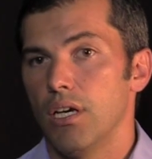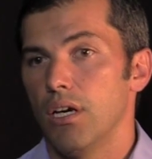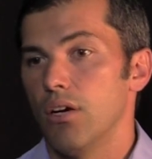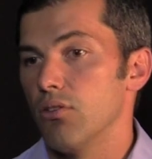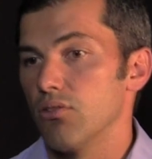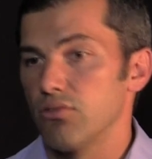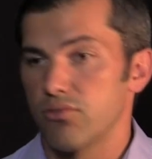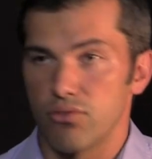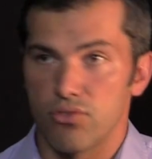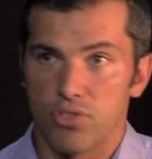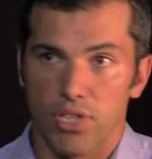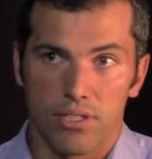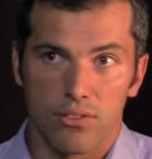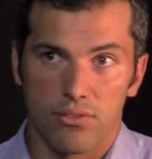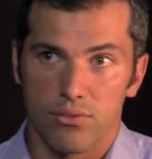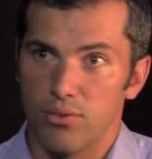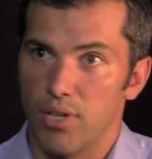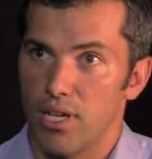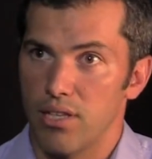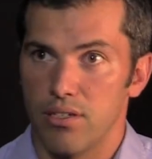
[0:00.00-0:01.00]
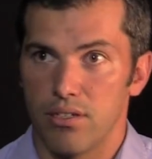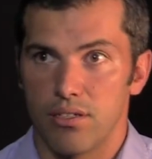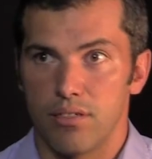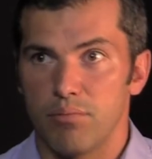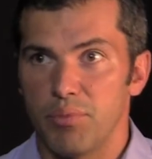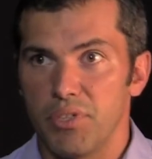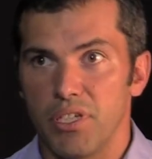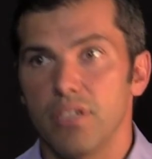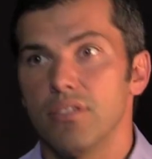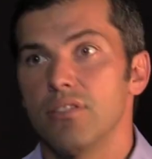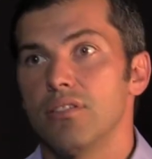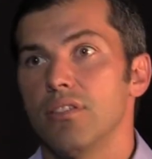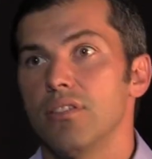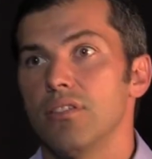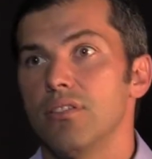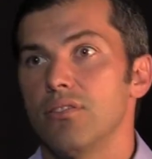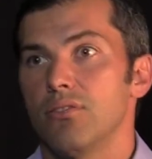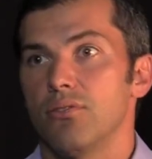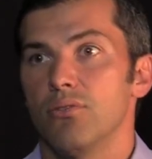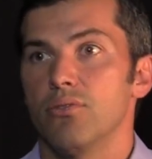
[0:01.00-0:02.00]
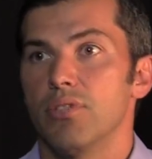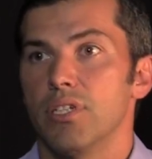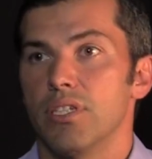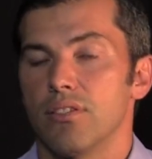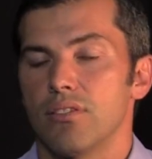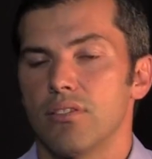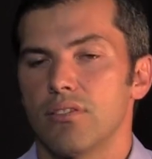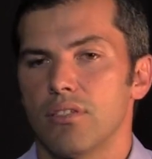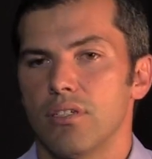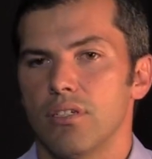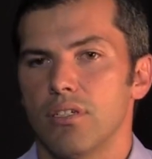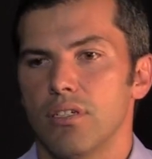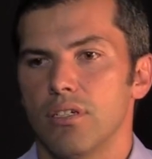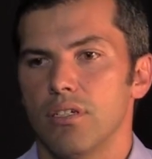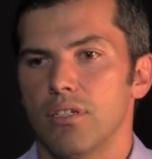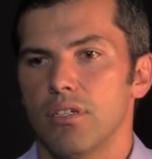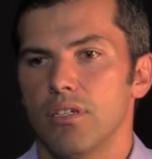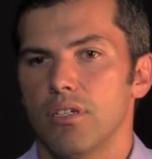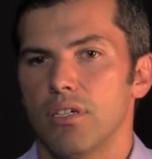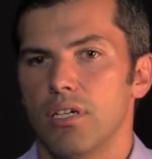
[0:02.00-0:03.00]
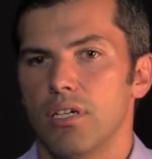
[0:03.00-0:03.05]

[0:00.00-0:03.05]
also chat to other PhD students. So